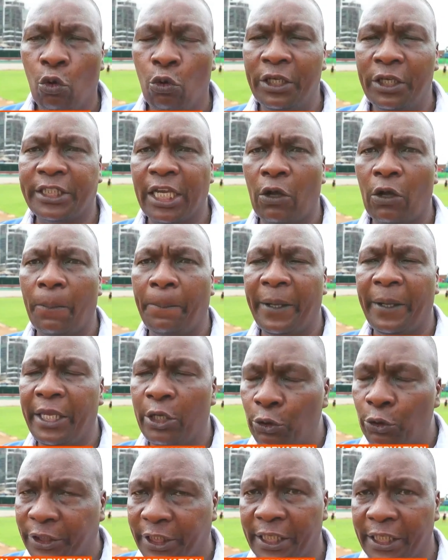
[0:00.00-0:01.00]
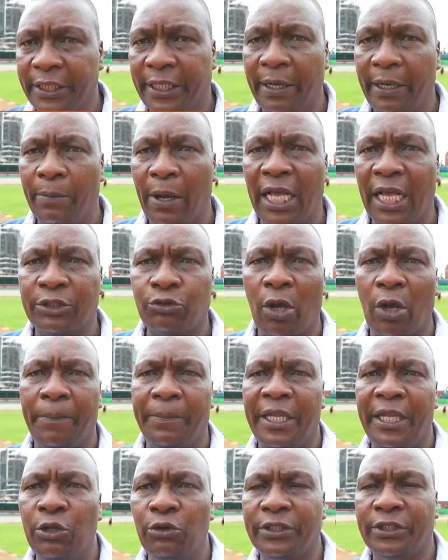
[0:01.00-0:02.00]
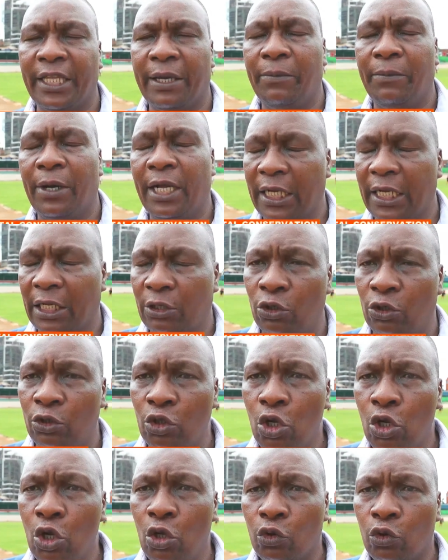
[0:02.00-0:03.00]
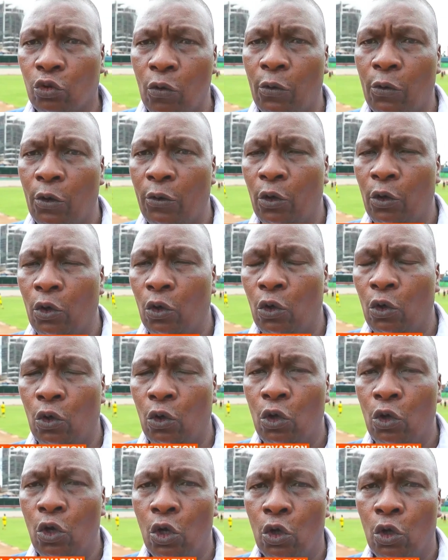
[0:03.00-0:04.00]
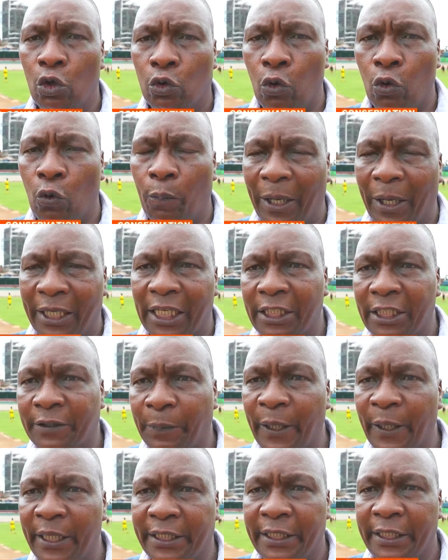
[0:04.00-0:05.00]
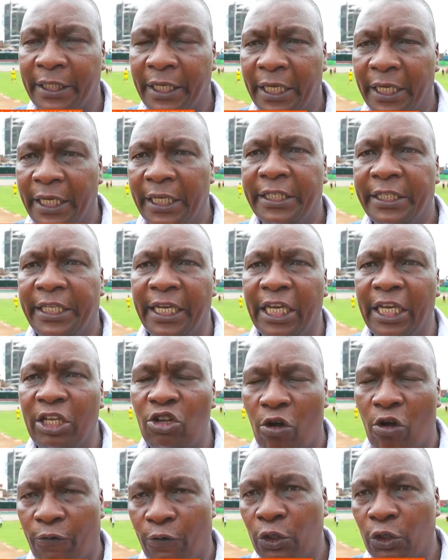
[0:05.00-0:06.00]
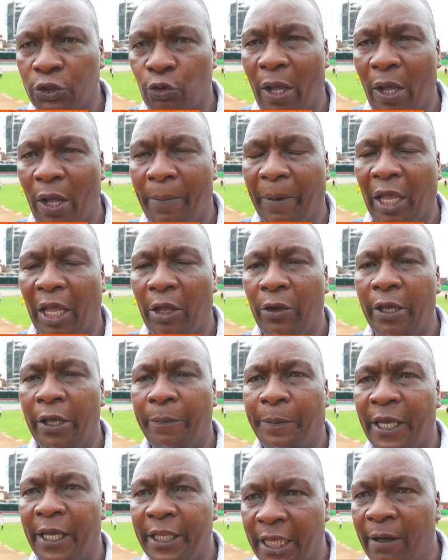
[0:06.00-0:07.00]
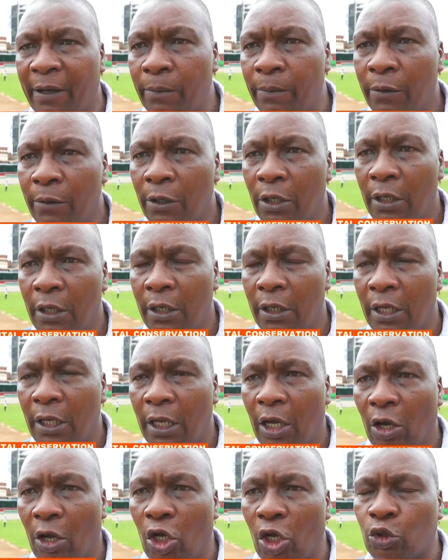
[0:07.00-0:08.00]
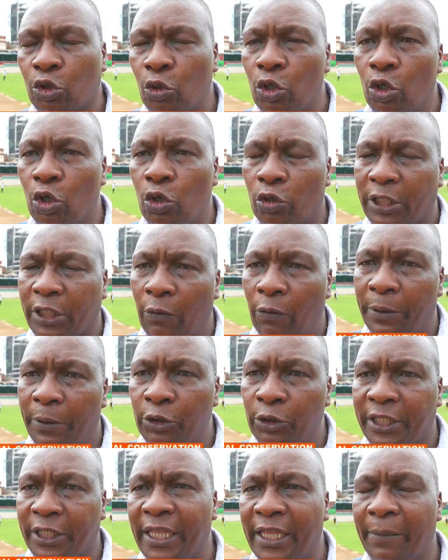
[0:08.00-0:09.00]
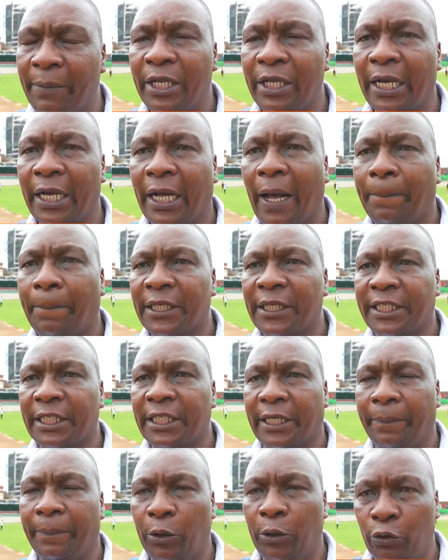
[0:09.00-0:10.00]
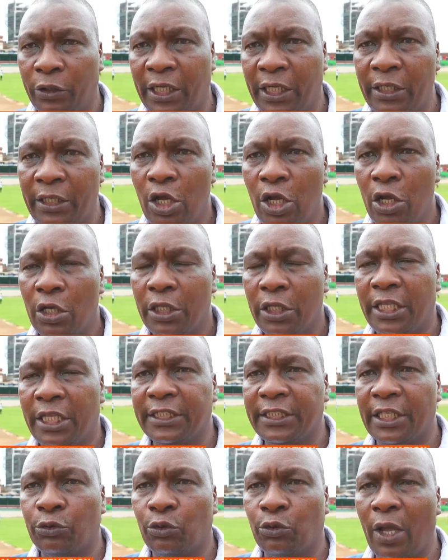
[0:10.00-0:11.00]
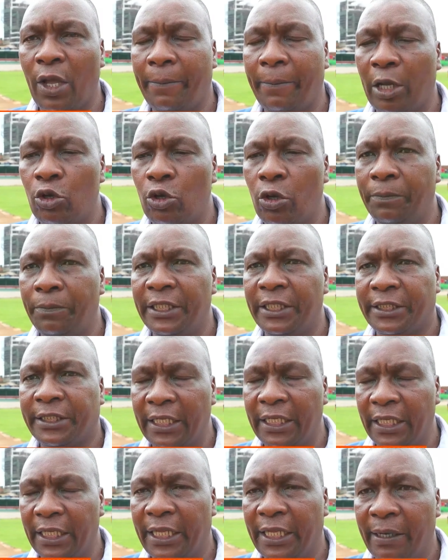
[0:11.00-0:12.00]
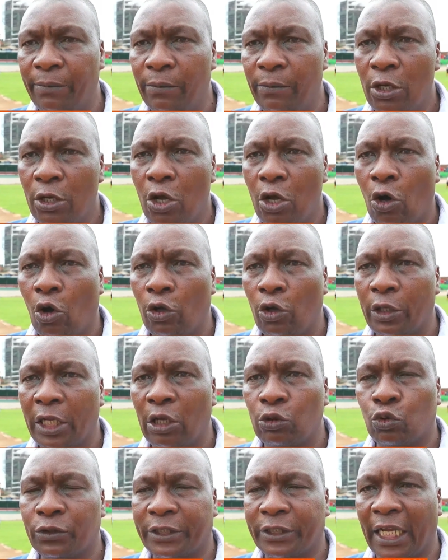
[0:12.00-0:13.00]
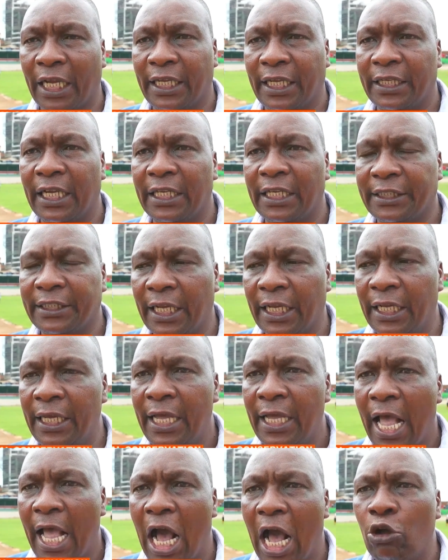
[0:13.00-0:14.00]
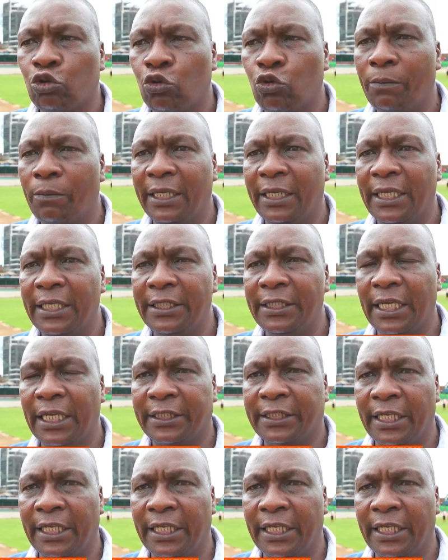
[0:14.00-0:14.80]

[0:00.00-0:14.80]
We shall be using them as you have been using them earlier on to participate in digging of those one by we pay them. Also, you shall be using them in a capacity building. This is where you will be training them on how to start a nursery, how to manage a